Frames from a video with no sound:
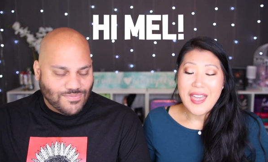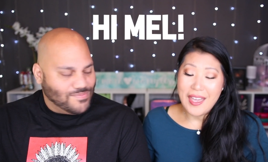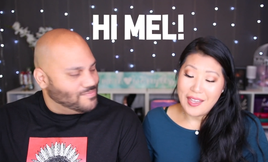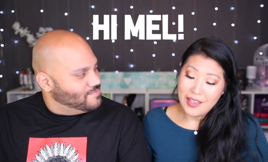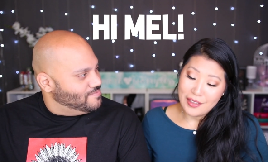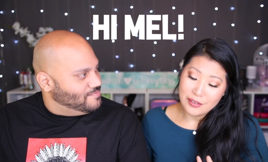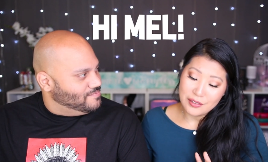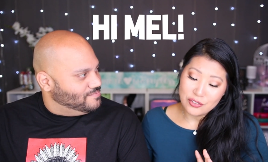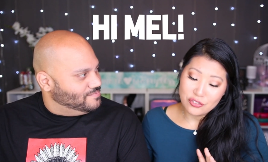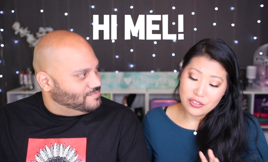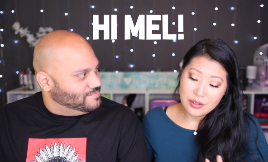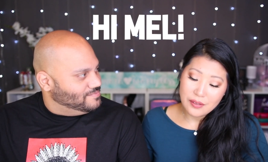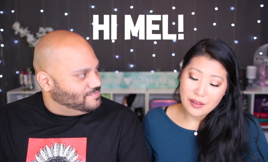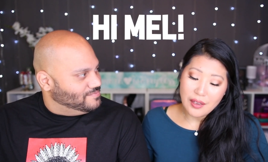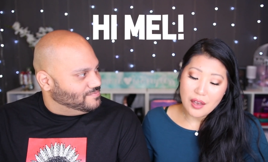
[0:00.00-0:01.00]
Speaker 1: and
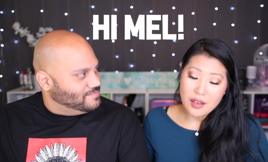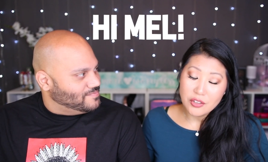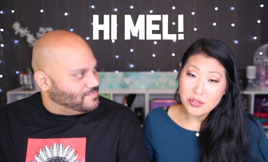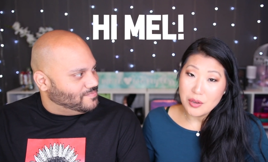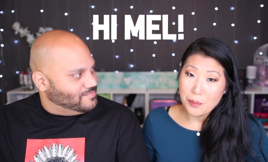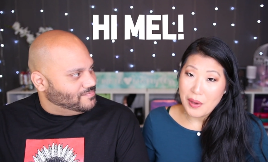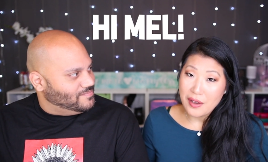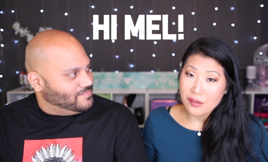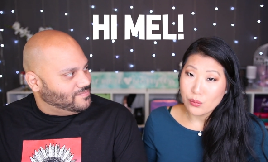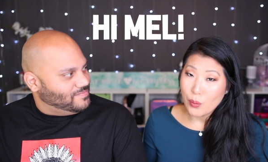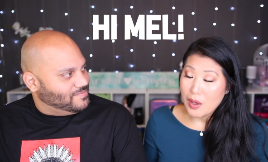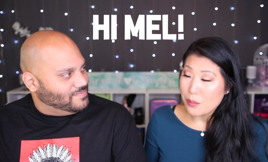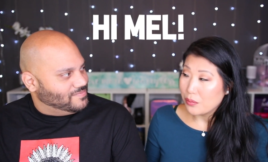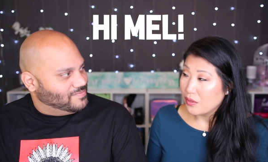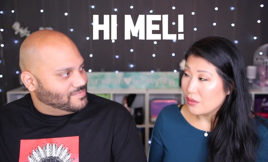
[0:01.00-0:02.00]
she's like, "I'll do a box
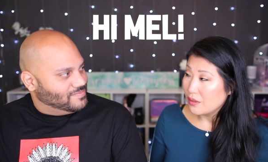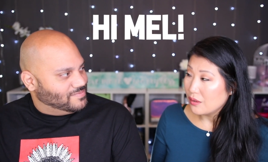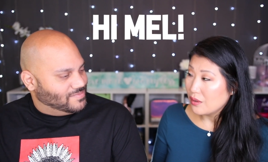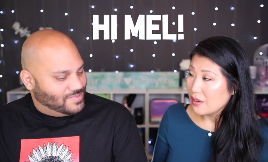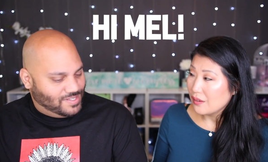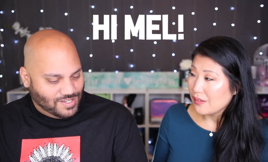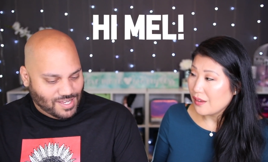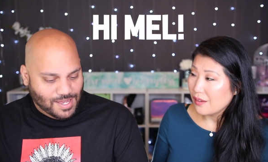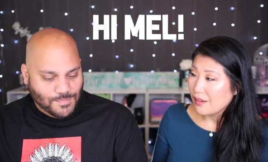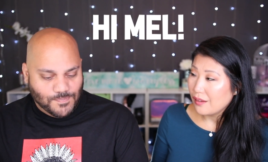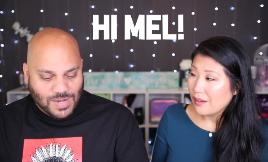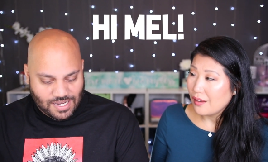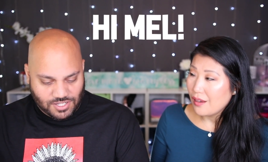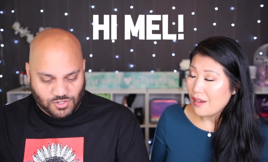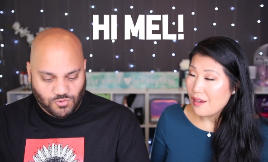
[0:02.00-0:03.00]
swap with you." And I was like, okay,
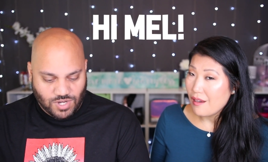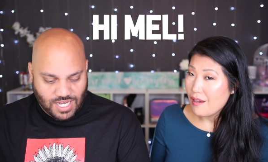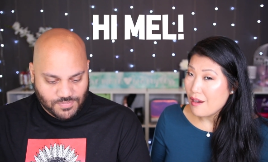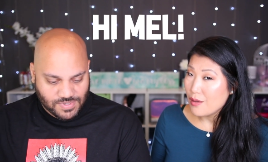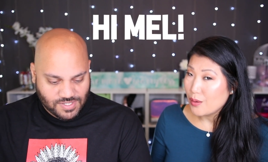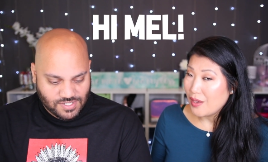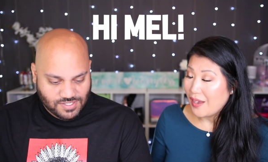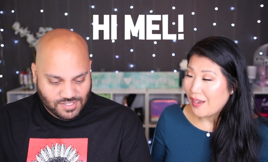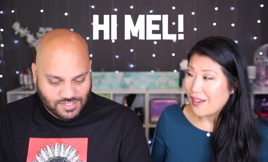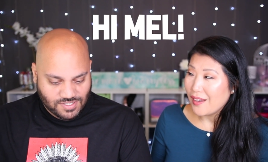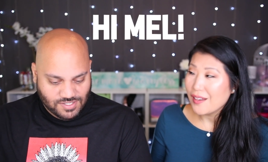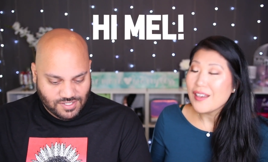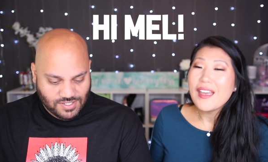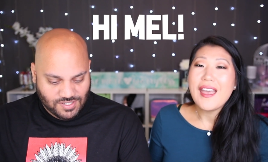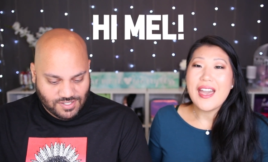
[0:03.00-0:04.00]
"Box swap."
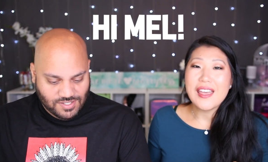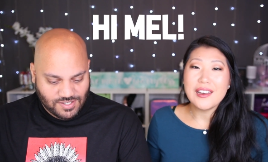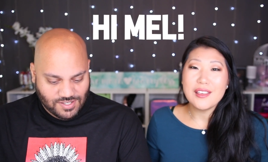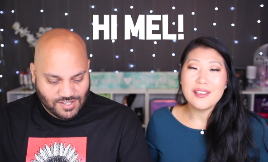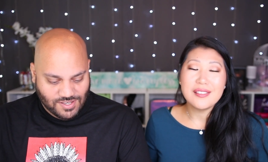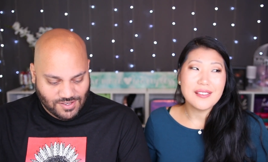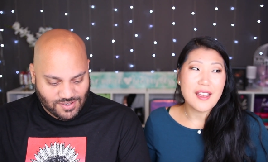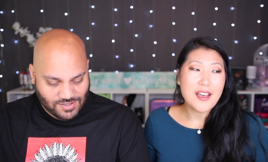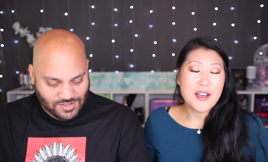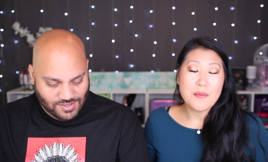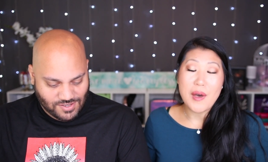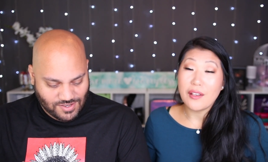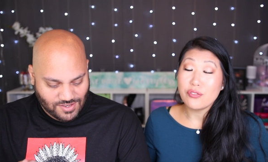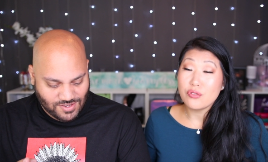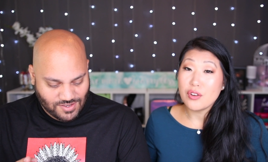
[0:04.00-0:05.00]
Okay. And it's
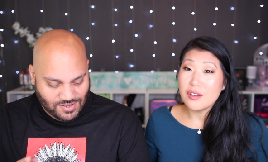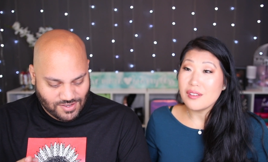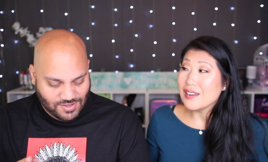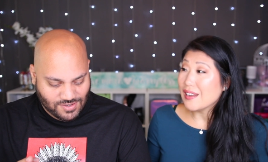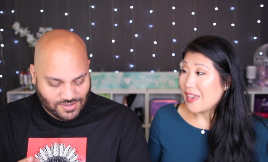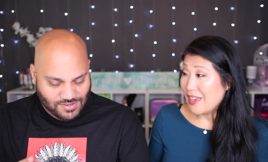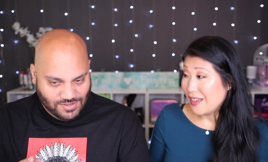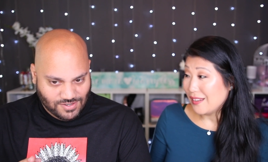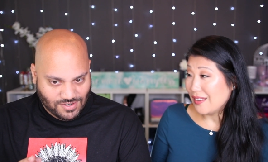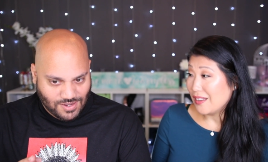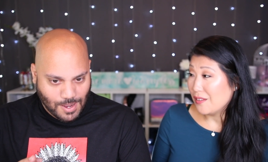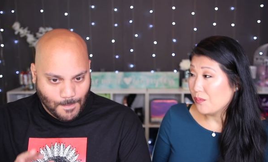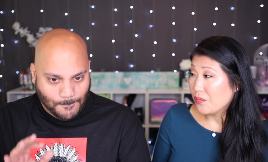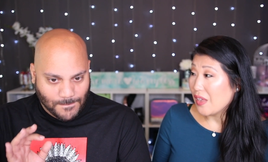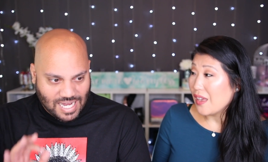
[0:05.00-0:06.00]
um, Australian
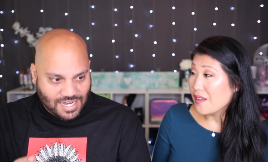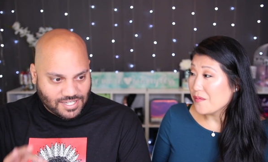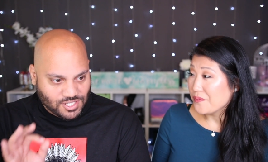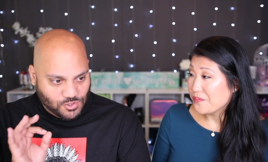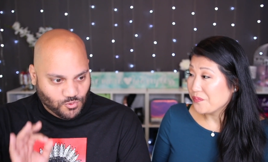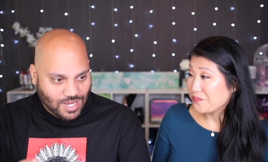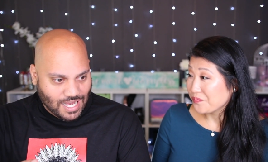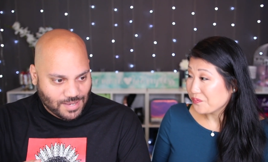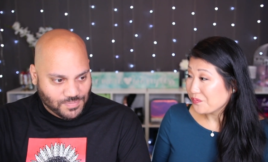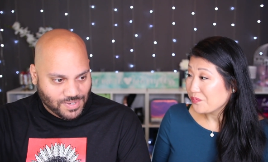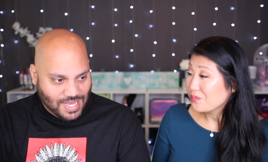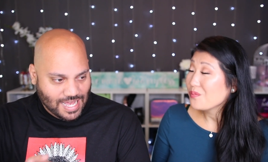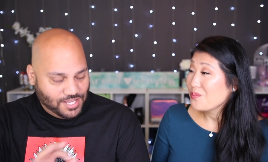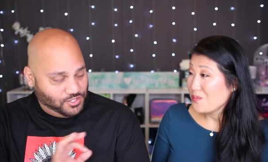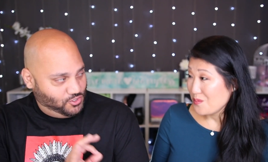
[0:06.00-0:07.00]
candy. A
Speaker 2: box
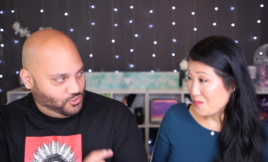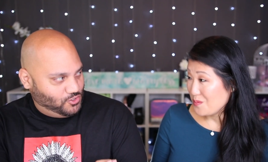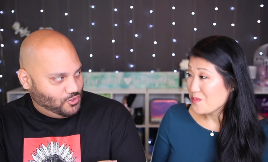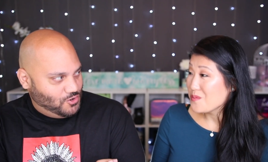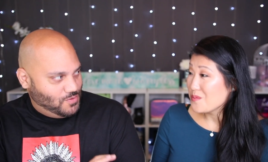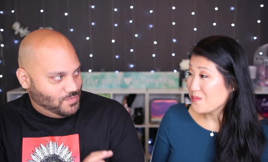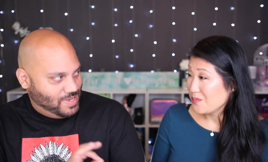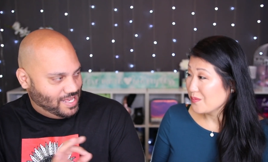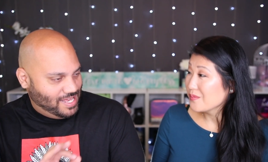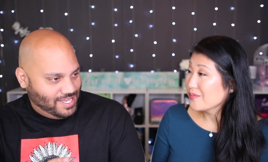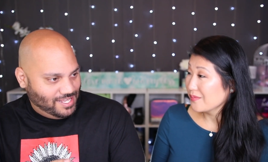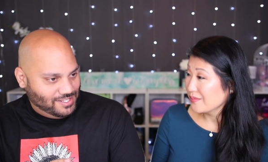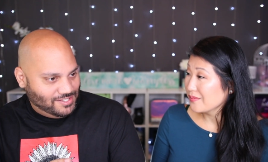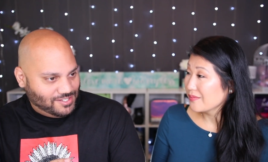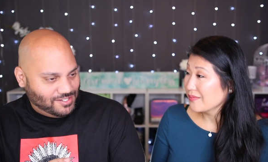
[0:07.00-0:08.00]
swap, I assume,
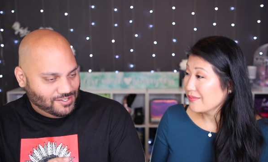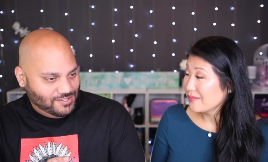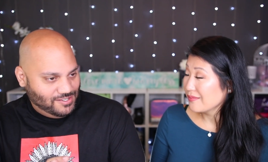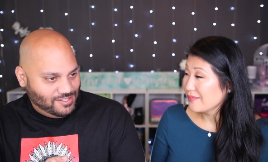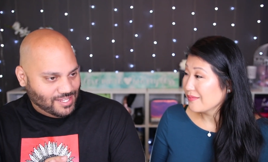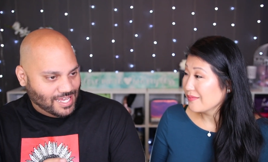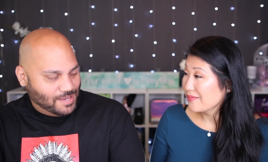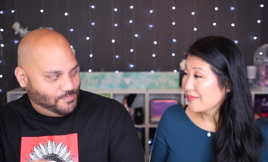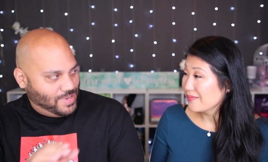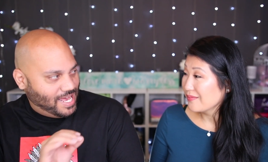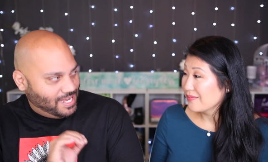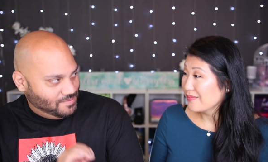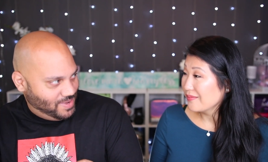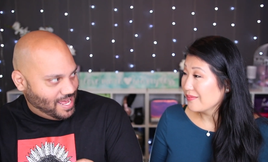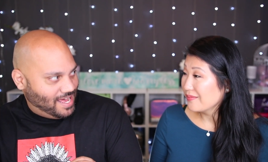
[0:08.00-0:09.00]
is like a
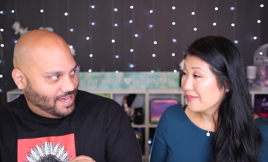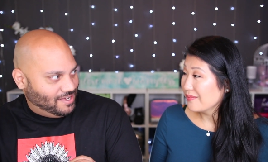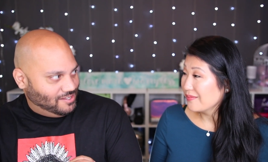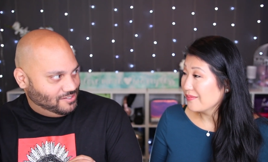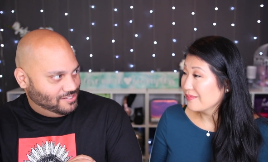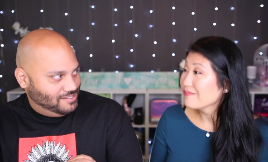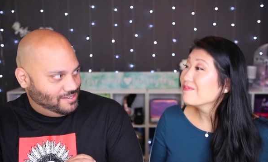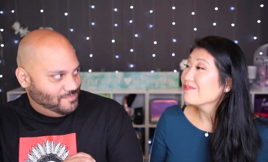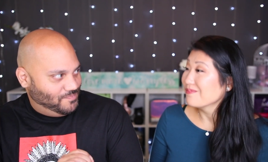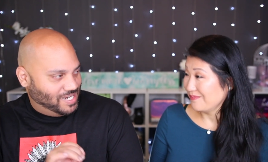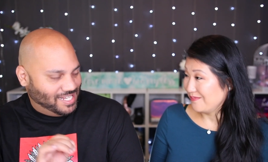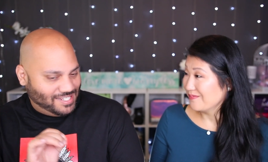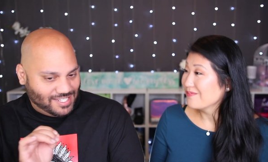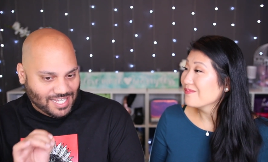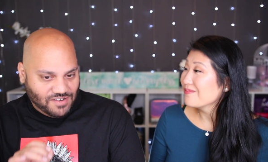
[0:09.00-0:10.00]
pen pal,
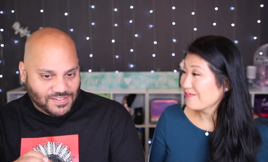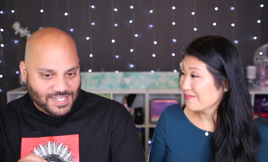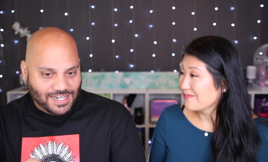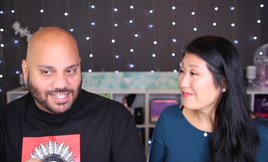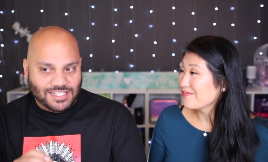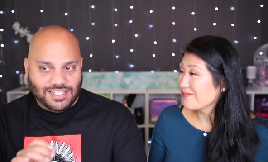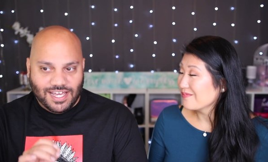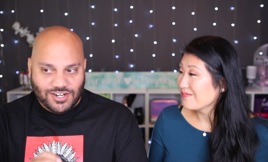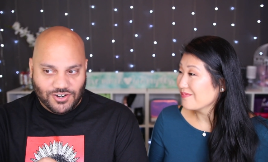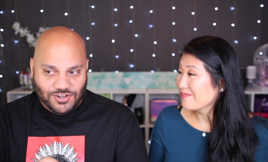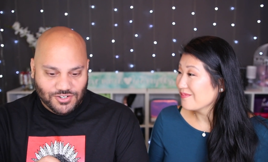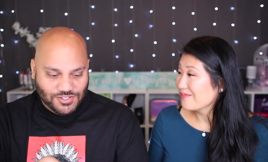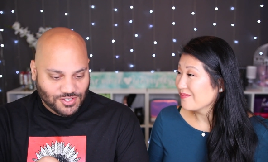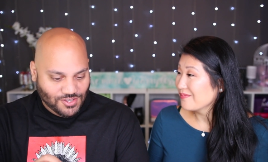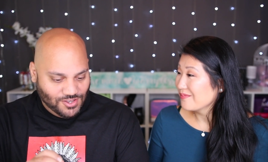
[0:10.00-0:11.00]
but instead of sending
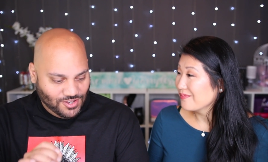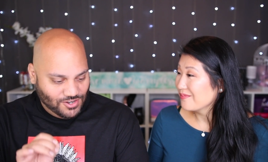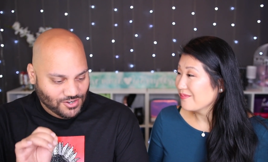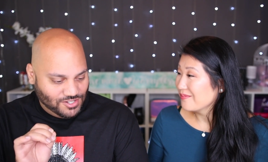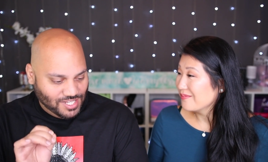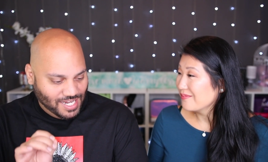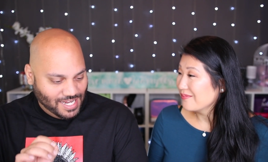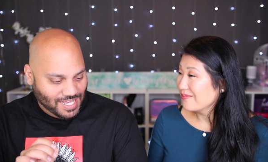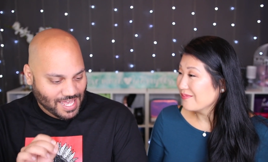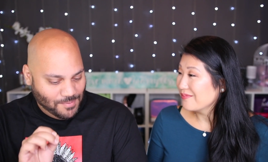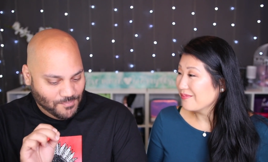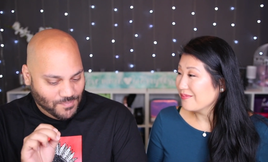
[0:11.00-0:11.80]
letters, you're sending a